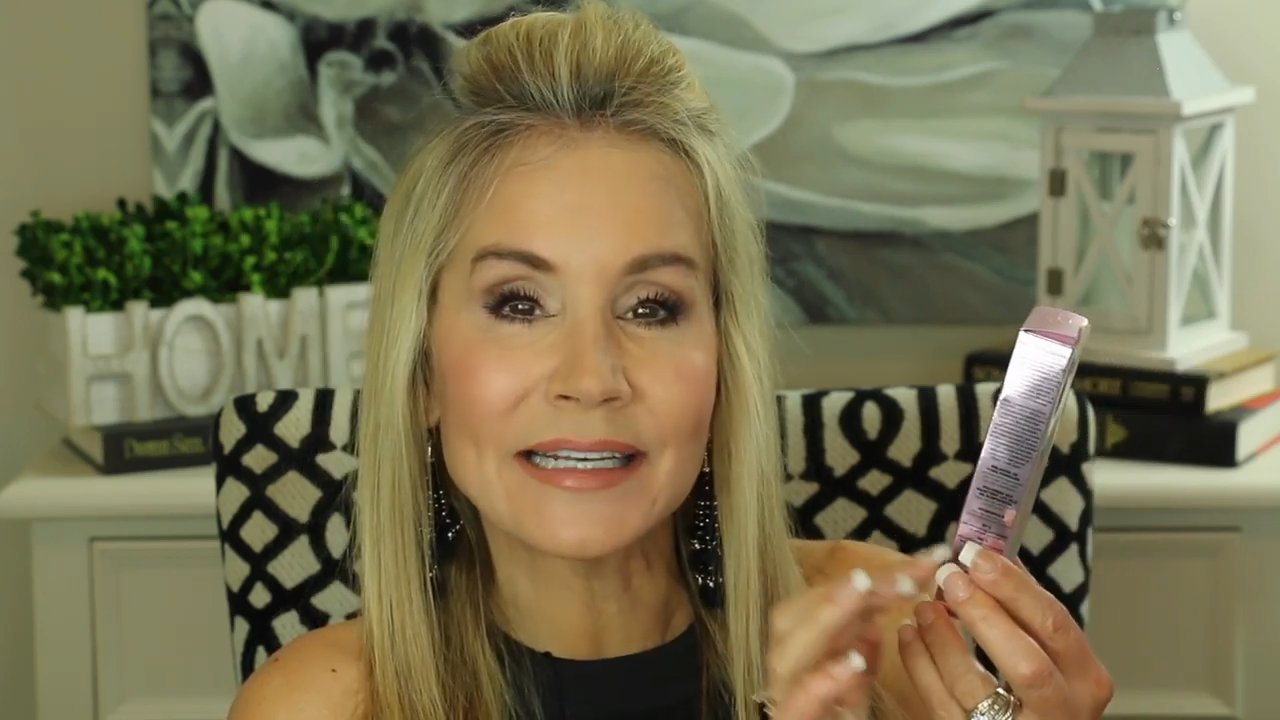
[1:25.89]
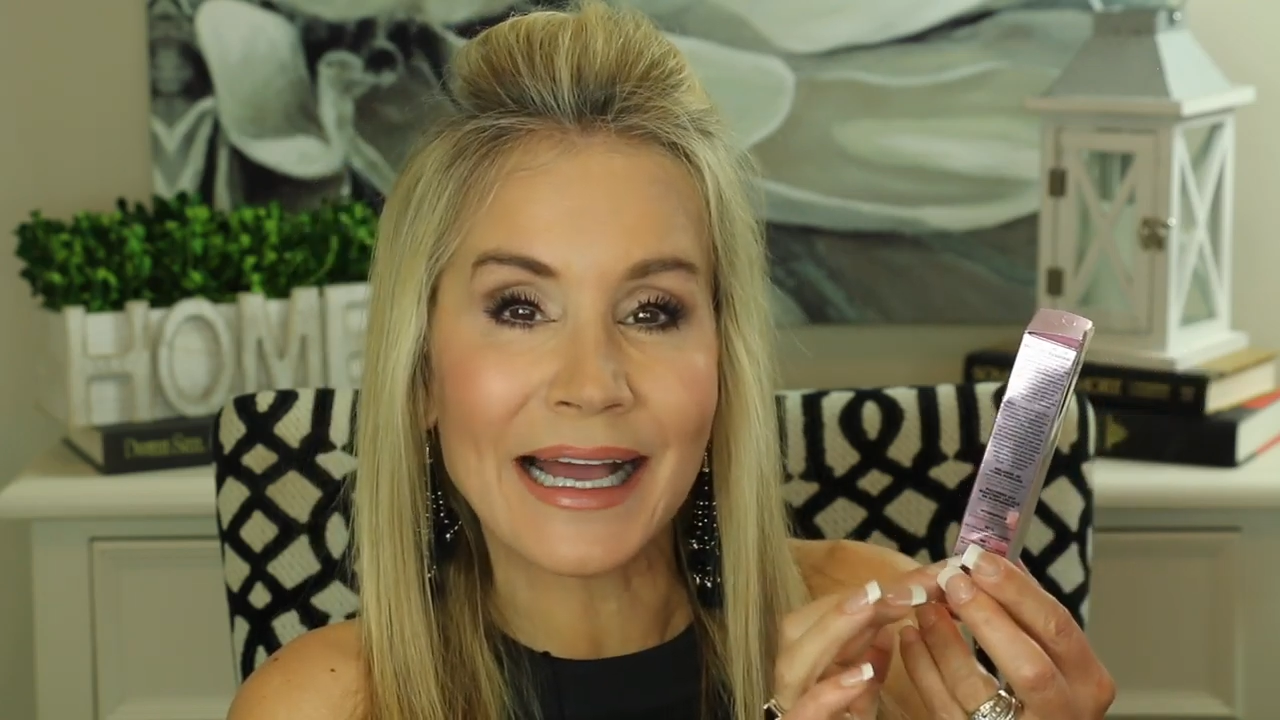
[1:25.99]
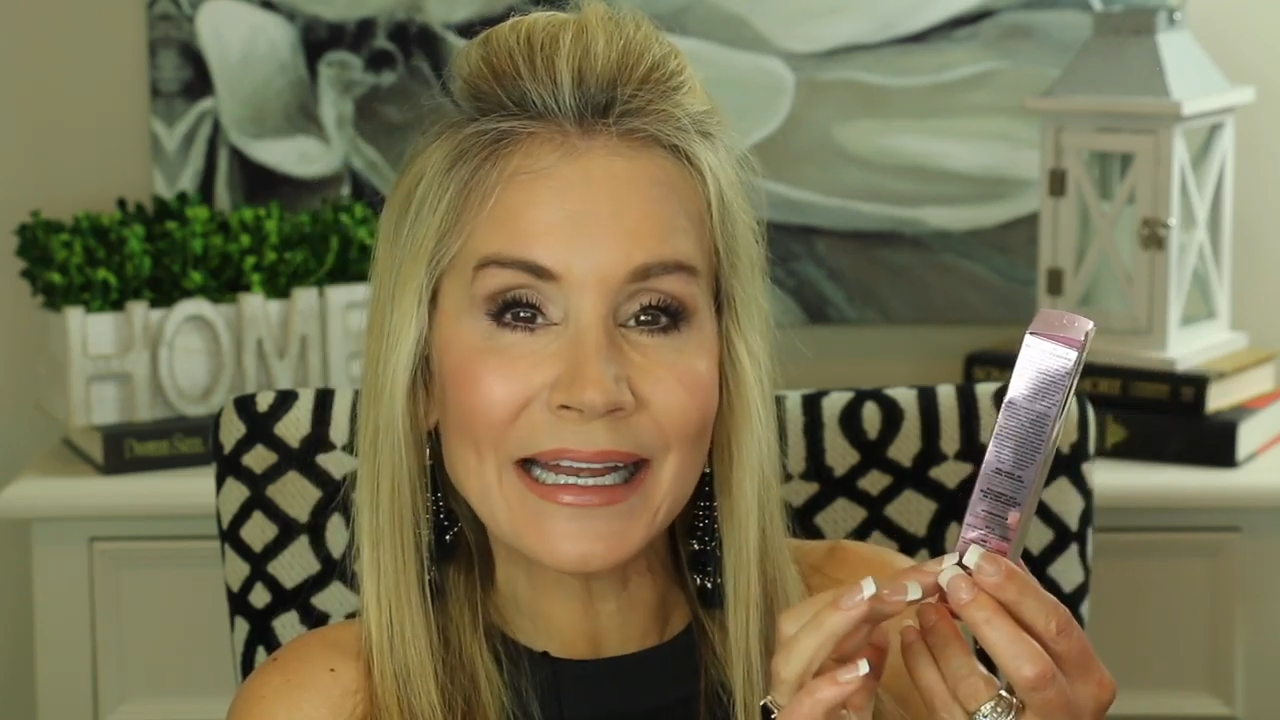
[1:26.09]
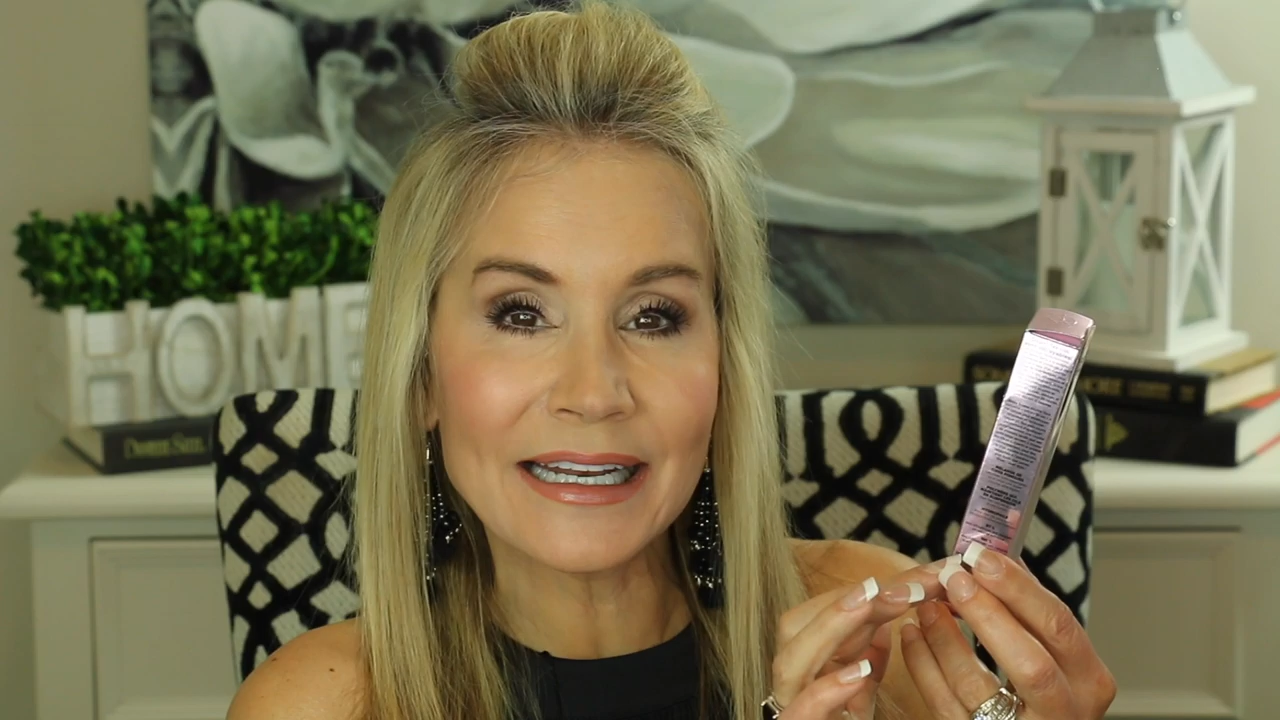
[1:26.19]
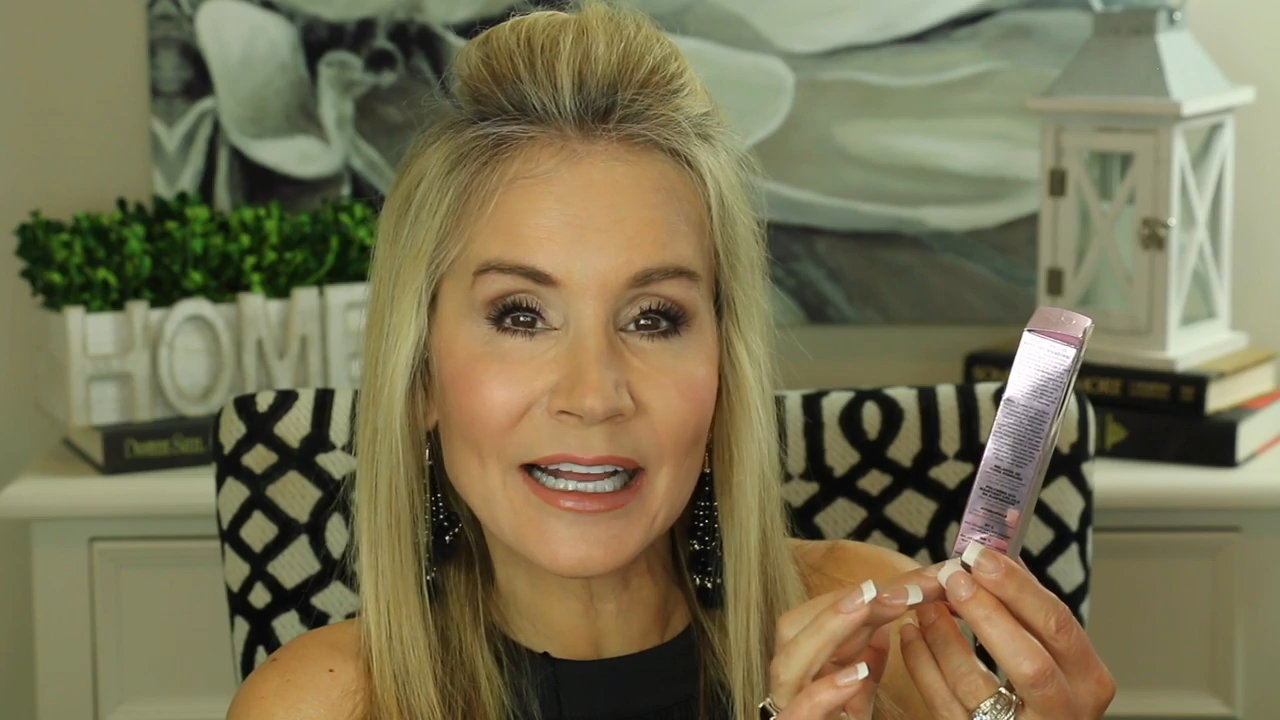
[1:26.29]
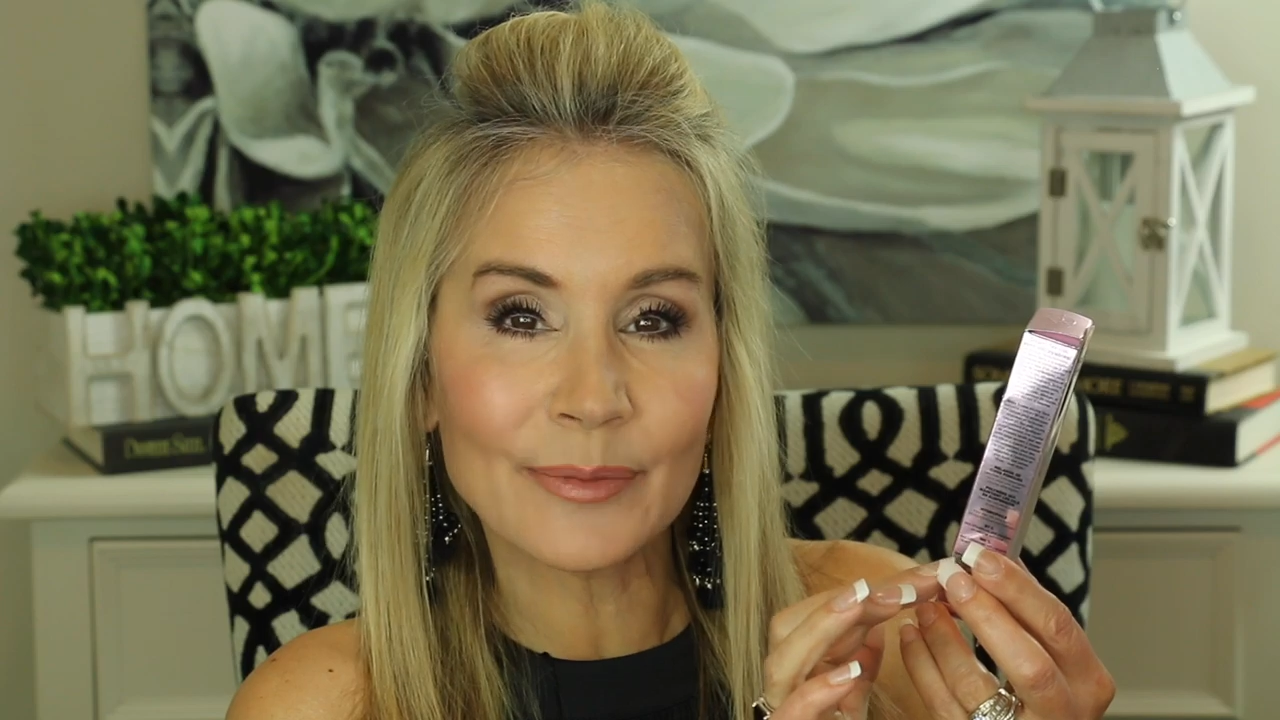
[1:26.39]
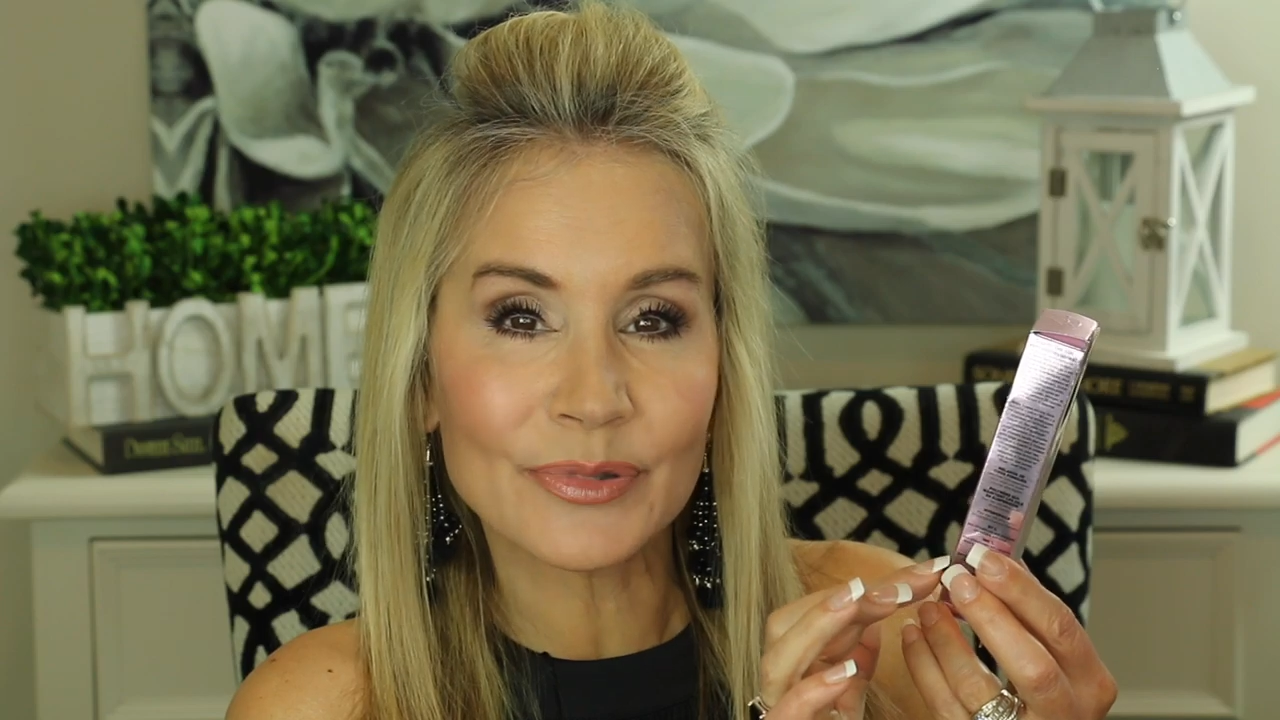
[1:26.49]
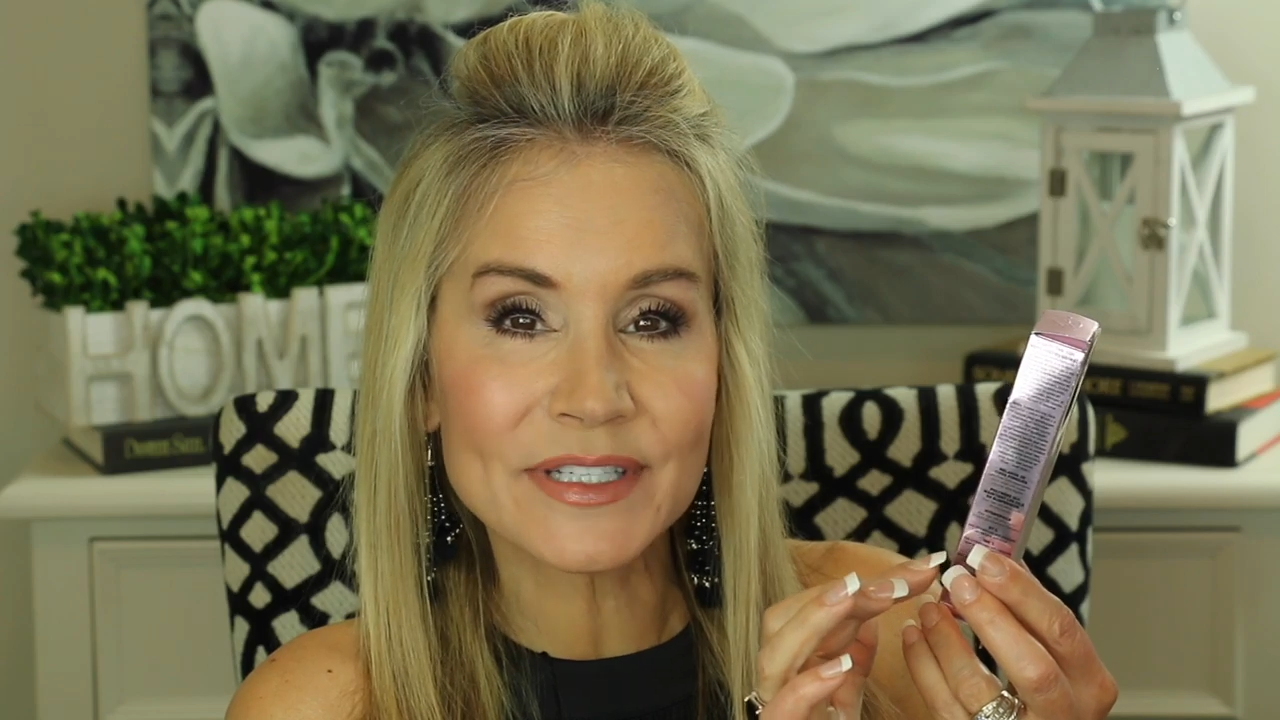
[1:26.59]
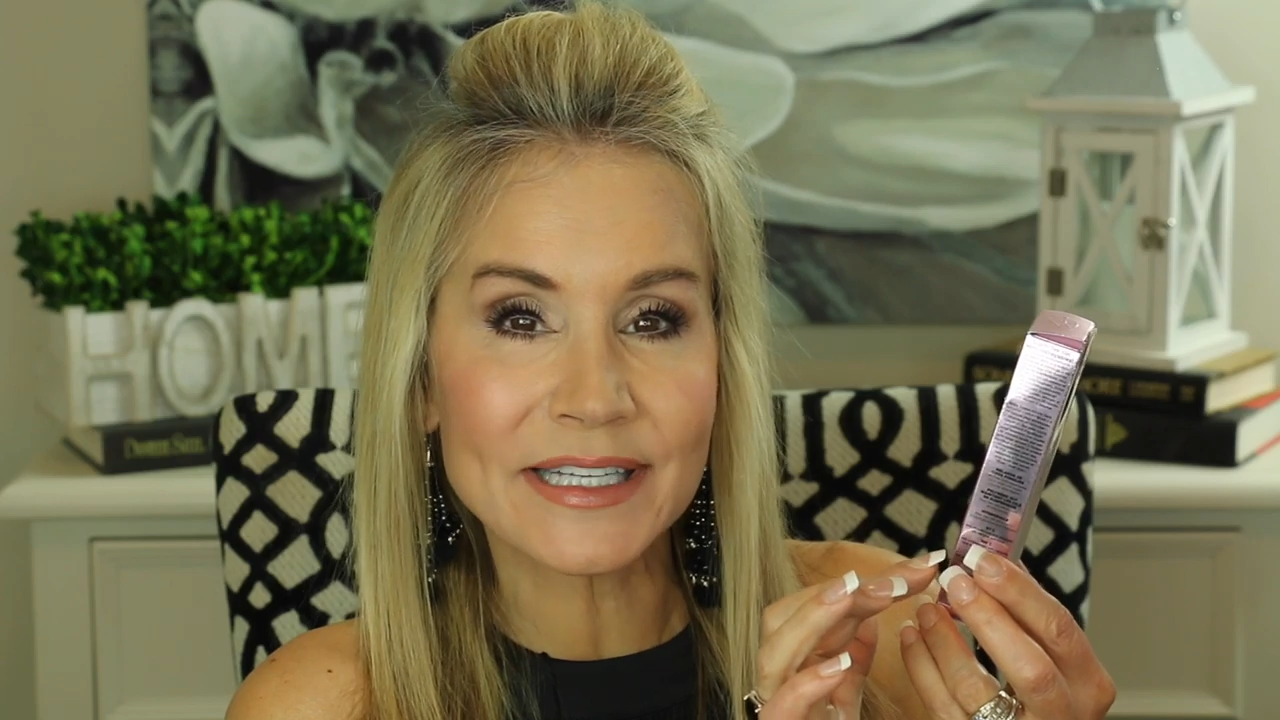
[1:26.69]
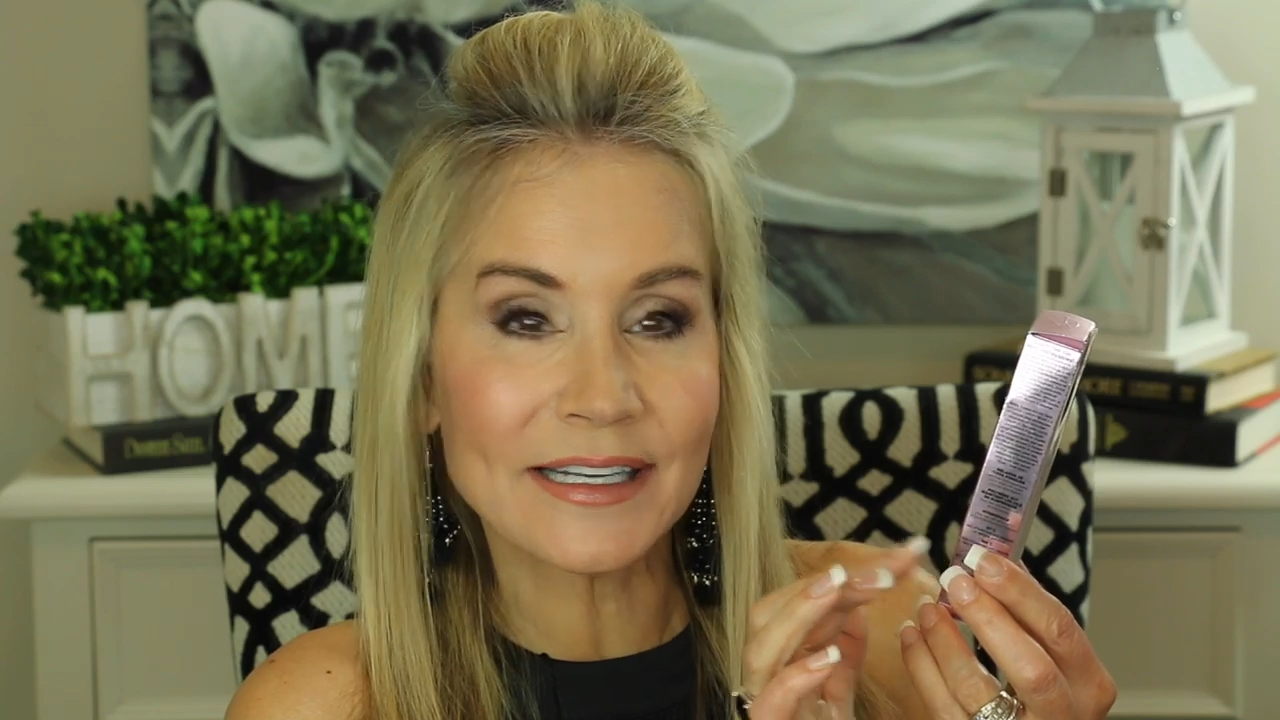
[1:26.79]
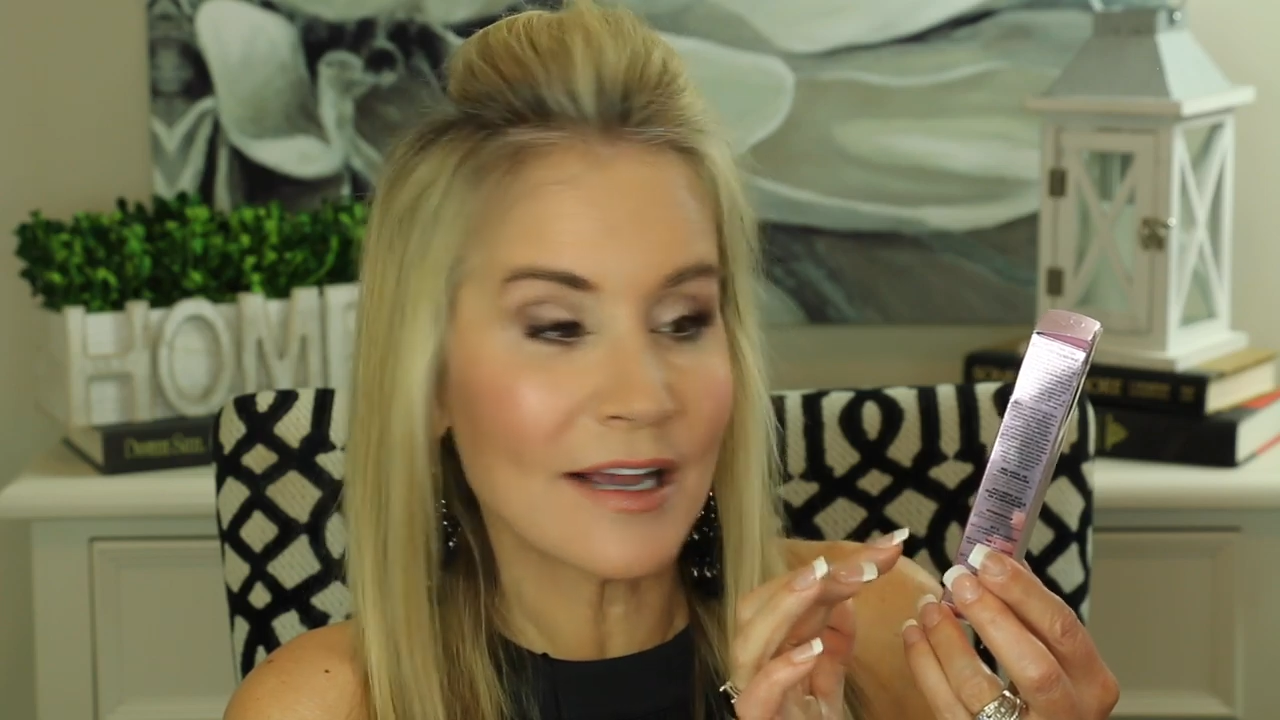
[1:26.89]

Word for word: 99%